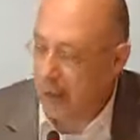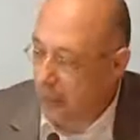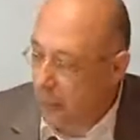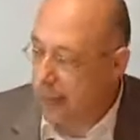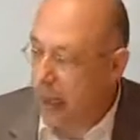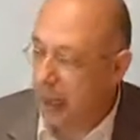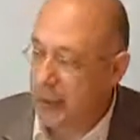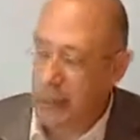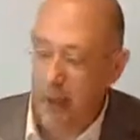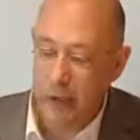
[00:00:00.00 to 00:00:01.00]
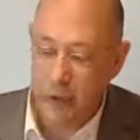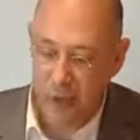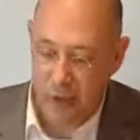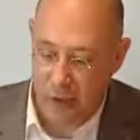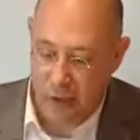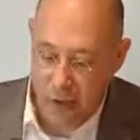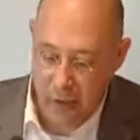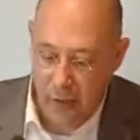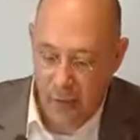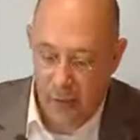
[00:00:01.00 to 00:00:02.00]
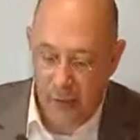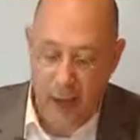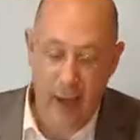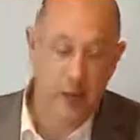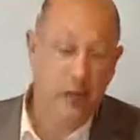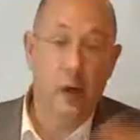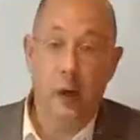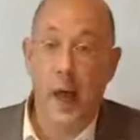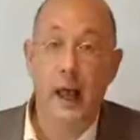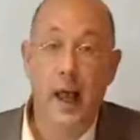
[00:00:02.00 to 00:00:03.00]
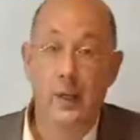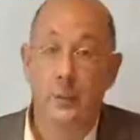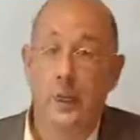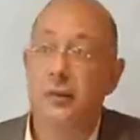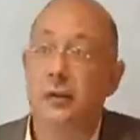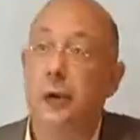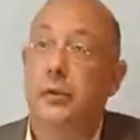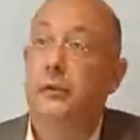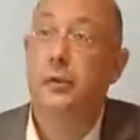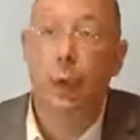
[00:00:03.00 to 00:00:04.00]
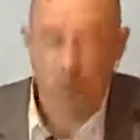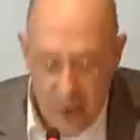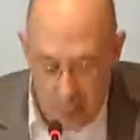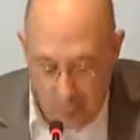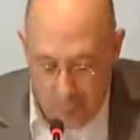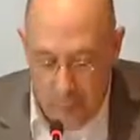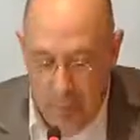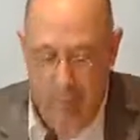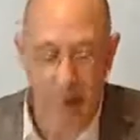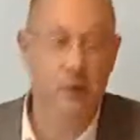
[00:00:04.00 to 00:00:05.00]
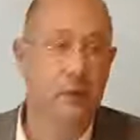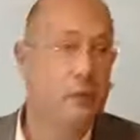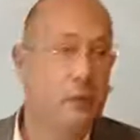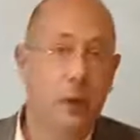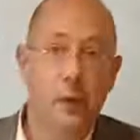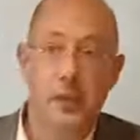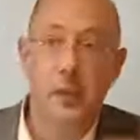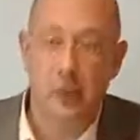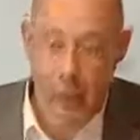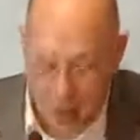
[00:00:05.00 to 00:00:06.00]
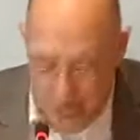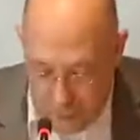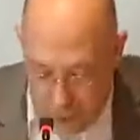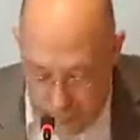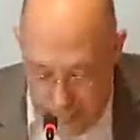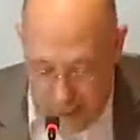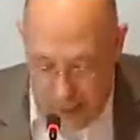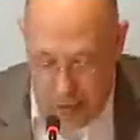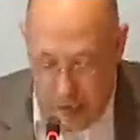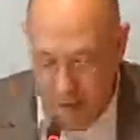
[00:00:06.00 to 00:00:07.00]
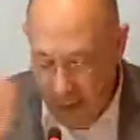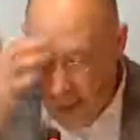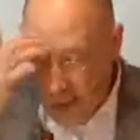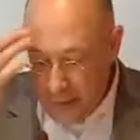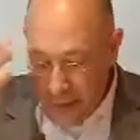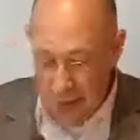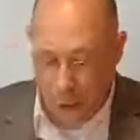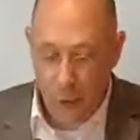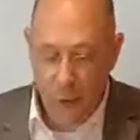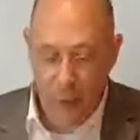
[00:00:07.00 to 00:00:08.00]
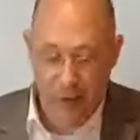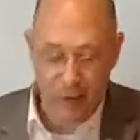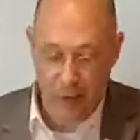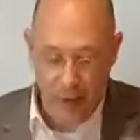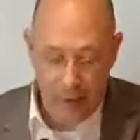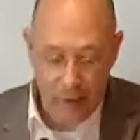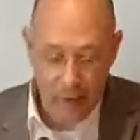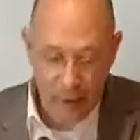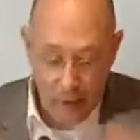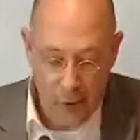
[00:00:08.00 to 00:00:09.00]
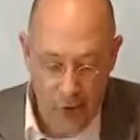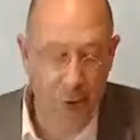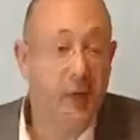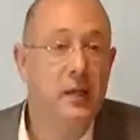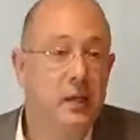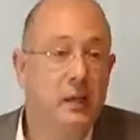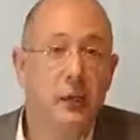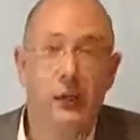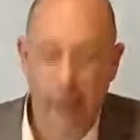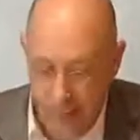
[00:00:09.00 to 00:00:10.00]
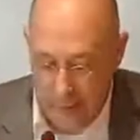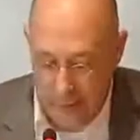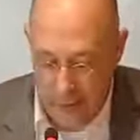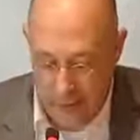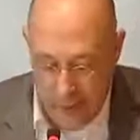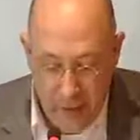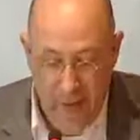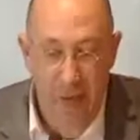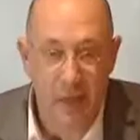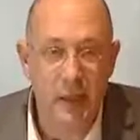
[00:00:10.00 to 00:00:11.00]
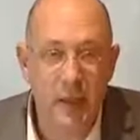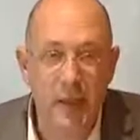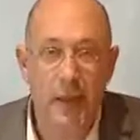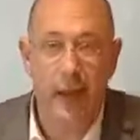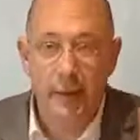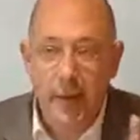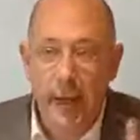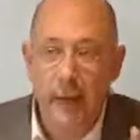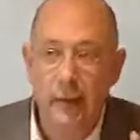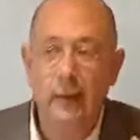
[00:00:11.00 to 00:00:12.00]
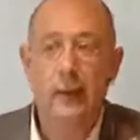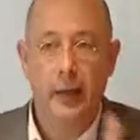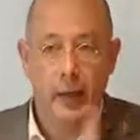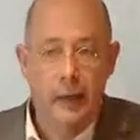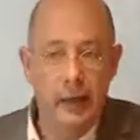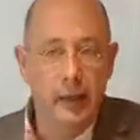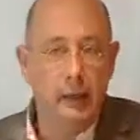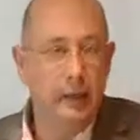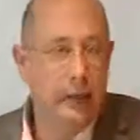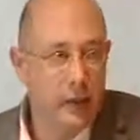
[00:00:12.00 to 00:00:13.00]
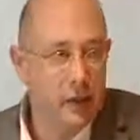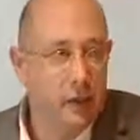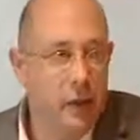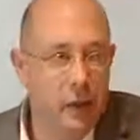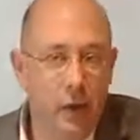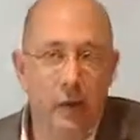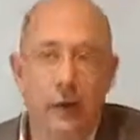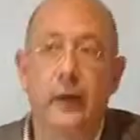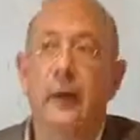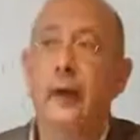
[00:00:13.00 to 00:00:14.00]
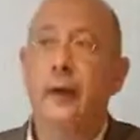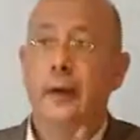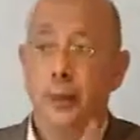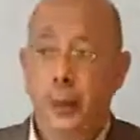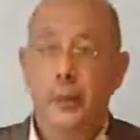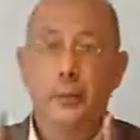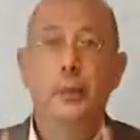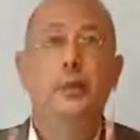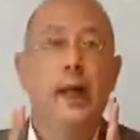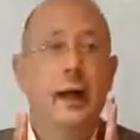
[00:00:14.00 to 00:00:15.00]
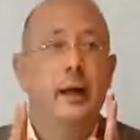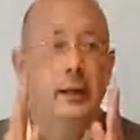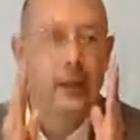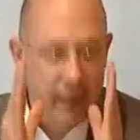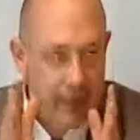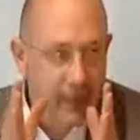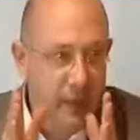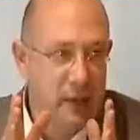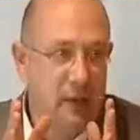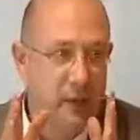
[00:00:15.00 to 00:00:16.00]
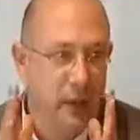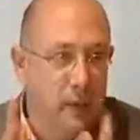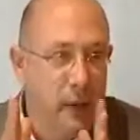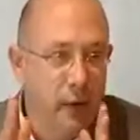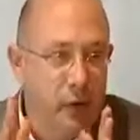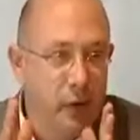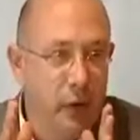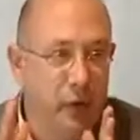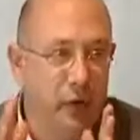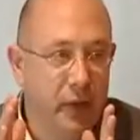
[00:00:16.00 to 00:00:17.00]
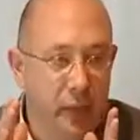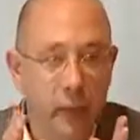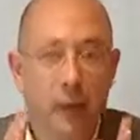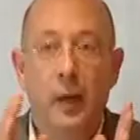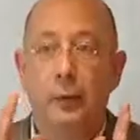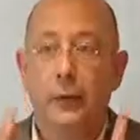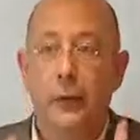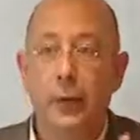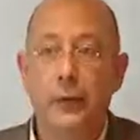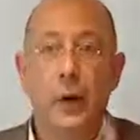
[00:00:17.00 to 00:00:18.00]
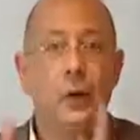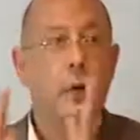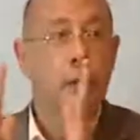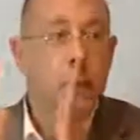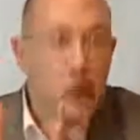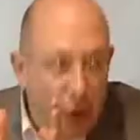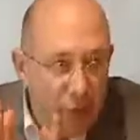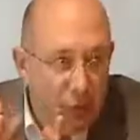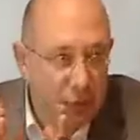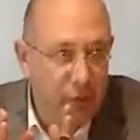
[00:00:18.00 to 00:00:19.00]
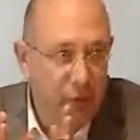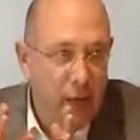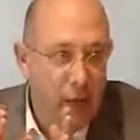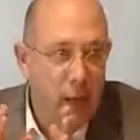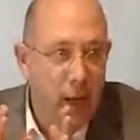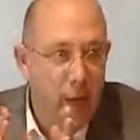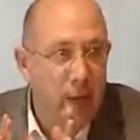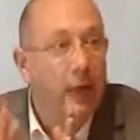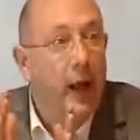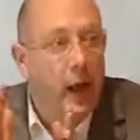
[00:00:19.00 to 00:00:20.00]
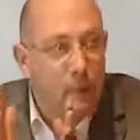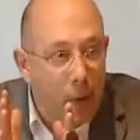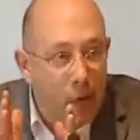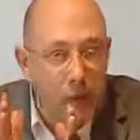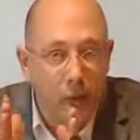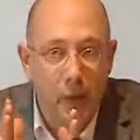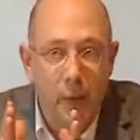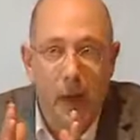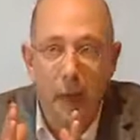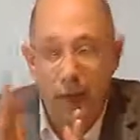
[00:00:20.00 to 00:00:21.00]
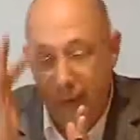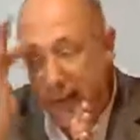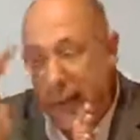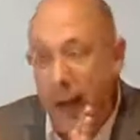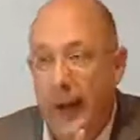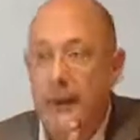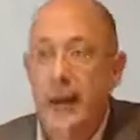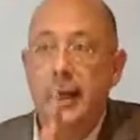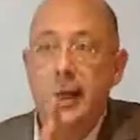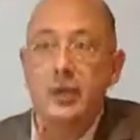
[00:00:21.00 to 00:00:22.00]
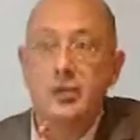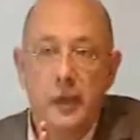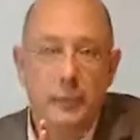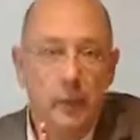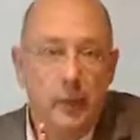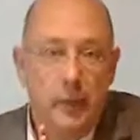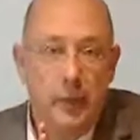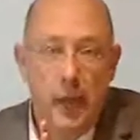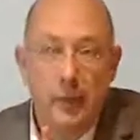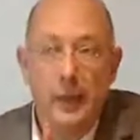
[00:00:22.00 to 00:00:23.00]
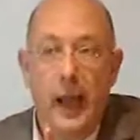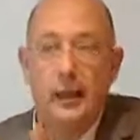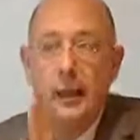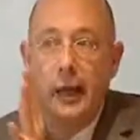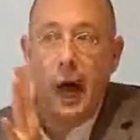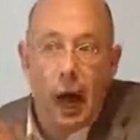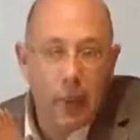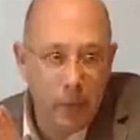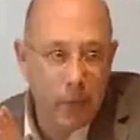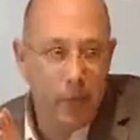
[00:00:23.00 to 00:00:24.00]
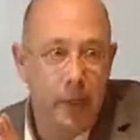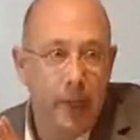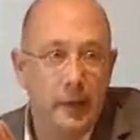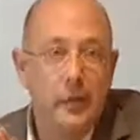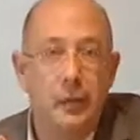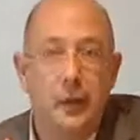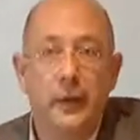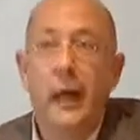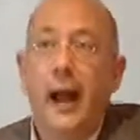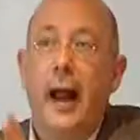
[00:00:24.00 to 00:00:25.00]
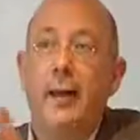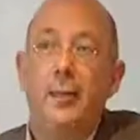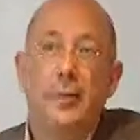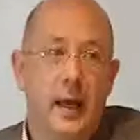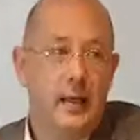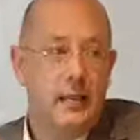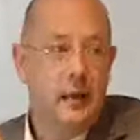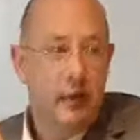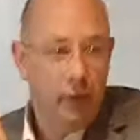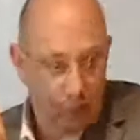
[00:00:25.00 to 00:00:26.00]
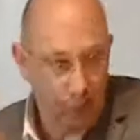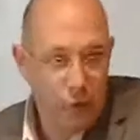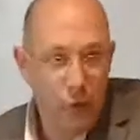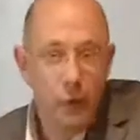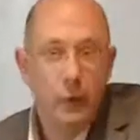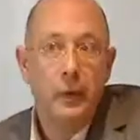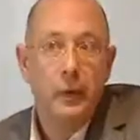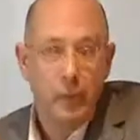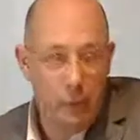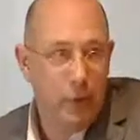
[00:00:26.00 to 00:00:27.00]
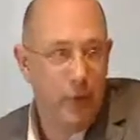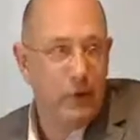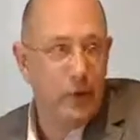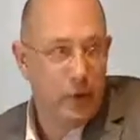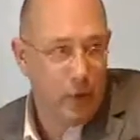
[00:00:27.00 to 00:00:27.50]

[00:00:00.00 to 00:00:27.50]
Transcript: the main questions. And so I had mentioned, well, there is always war and peace. There is always this question of know thyself. There is always the curse questions on illness, death, and tragedy. And then, indeed, next to each other, we will put there the classics about a certain theme, but also the novels about it, and poetry about it, and then history books about it, and then art books related to it, and the best new books,